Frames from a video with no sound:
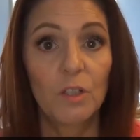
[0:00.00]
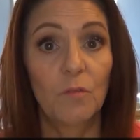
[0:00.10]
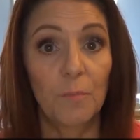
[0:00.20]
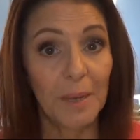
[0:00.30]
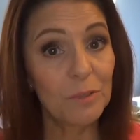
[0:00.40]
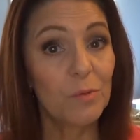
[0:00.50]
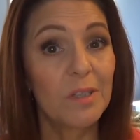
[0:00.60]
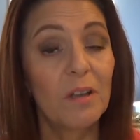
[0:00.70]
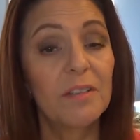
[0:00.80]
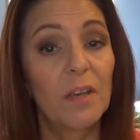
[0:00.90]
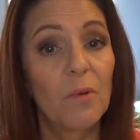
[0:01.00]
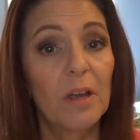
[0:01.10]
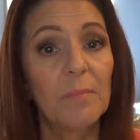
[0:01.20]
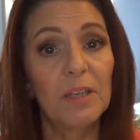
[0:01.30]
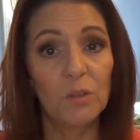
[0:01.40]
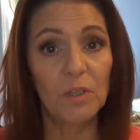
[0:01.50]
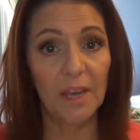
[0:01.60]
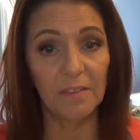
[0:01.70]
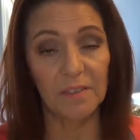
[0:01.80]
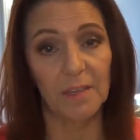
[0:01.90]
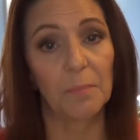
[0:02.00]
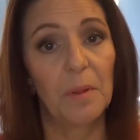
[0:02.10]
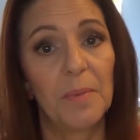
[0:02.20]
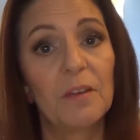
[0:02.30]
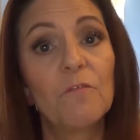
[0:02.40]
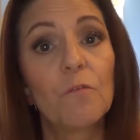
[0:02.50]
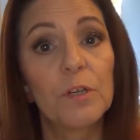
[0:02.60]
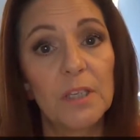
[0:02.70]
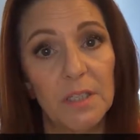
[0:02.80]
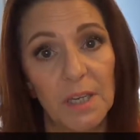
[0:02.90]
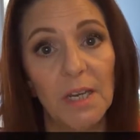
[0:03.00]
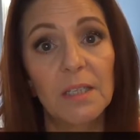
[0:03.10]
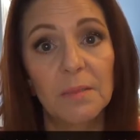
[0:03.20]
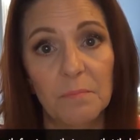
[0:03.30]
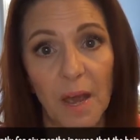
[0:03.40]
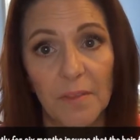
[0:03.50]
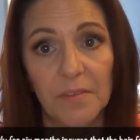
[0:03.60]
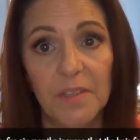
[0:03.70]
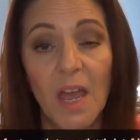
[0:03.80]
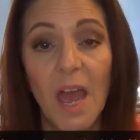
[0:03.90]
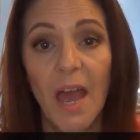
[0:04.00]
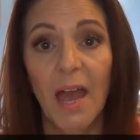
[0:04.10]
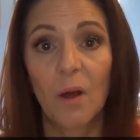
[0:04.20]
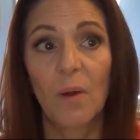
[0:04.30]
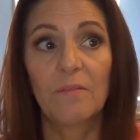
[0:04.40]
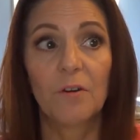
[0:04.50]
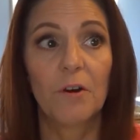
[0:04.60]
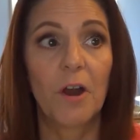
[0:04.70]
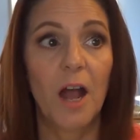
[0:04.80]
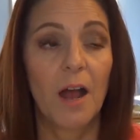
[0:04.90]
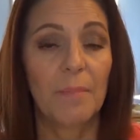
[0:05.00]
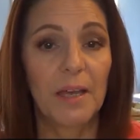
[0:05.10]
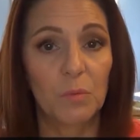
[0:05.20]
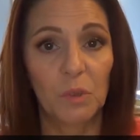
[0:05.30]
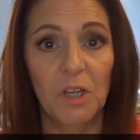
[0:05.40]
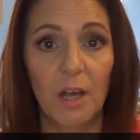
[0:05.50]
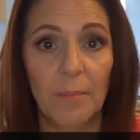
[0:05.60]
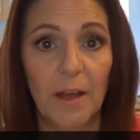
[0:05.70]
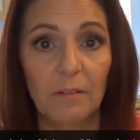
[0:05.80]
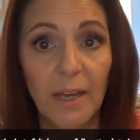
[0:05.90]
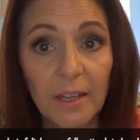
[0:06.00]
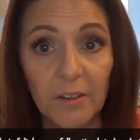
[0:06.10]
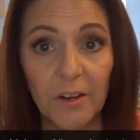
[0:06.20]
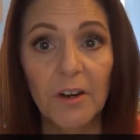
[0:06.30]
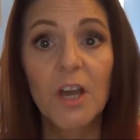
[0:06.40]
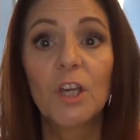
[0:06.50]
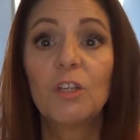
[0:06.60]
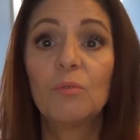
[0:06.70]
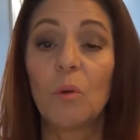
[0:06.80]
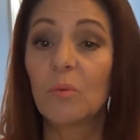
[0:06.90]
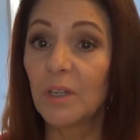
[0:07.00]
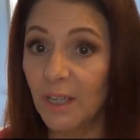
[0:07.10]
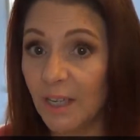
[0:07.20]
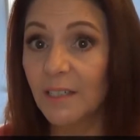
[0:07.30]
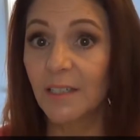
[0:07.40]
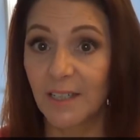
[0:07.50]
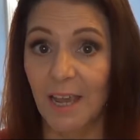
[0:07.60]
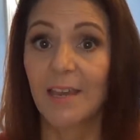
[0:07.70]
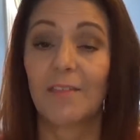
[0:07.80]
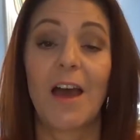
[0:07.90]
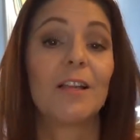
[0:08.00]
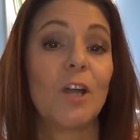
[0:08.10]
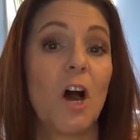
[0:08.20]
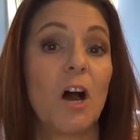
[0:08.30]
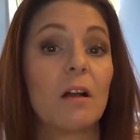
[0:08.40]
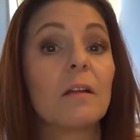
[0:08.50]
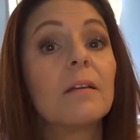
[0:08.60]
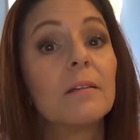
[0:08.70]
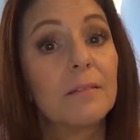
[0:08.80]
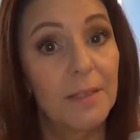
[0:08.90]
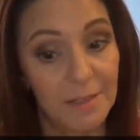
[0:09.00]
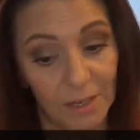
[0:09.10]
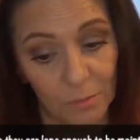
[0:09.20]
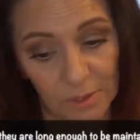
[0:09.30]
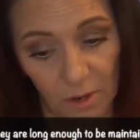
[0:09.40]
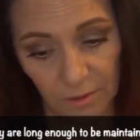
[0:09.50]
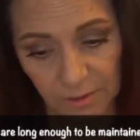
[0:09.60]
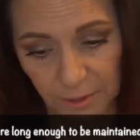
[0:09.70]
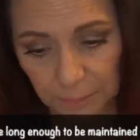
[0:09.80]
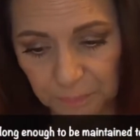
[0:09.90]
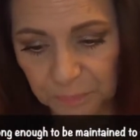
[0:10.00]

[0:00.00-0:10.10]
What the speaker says: So for best results, they recommend you take the supplement for 6 months. However, as we'll talk about later, you don't need to take it that long to see results.